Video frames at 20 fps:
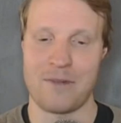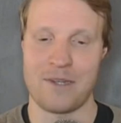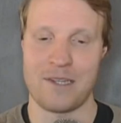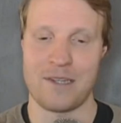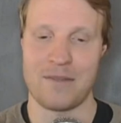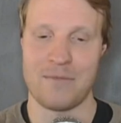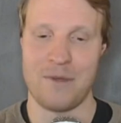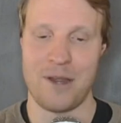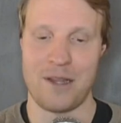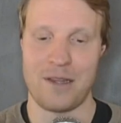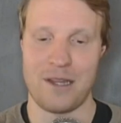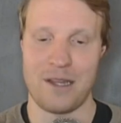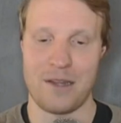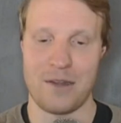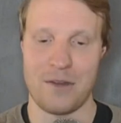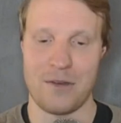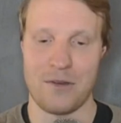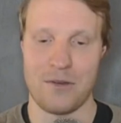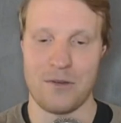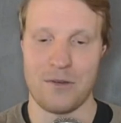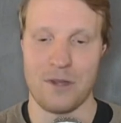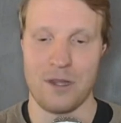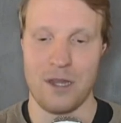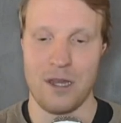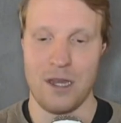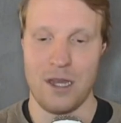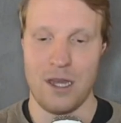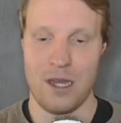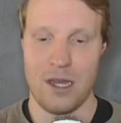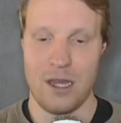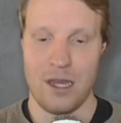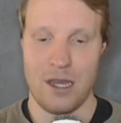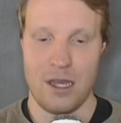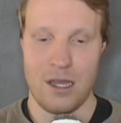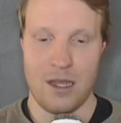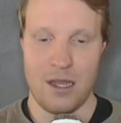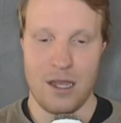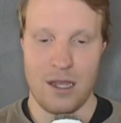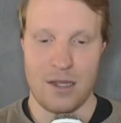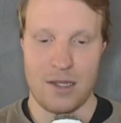is apparently
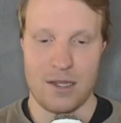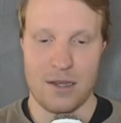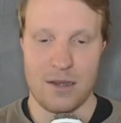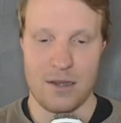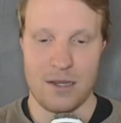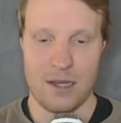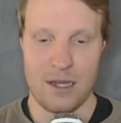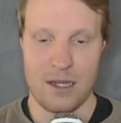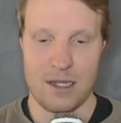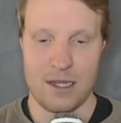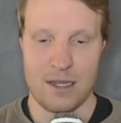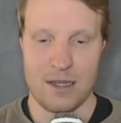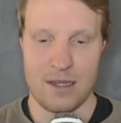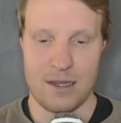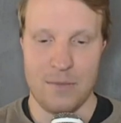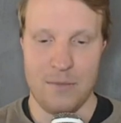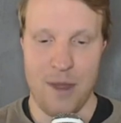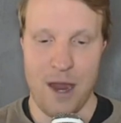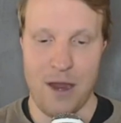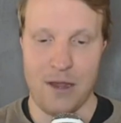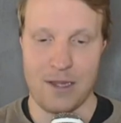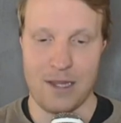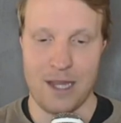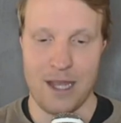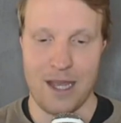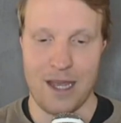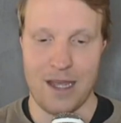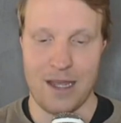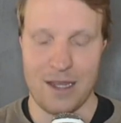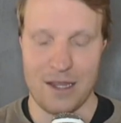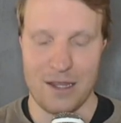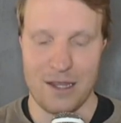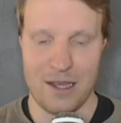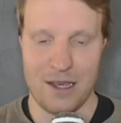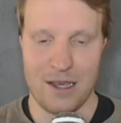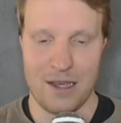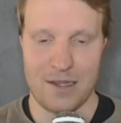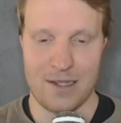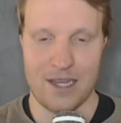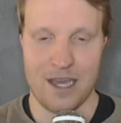it is apparently
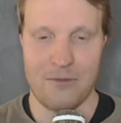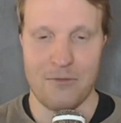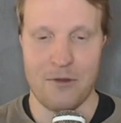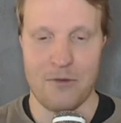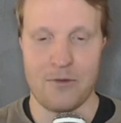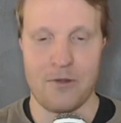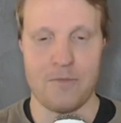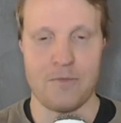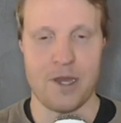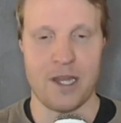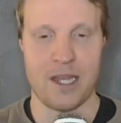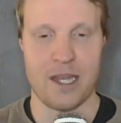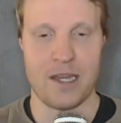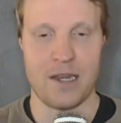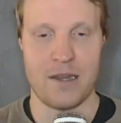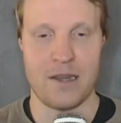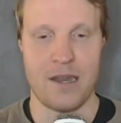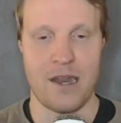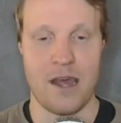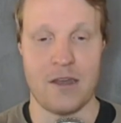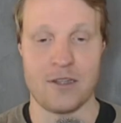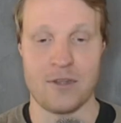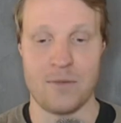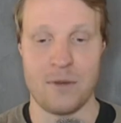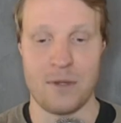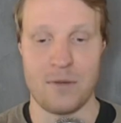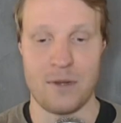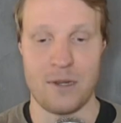the time where we might get an announcement.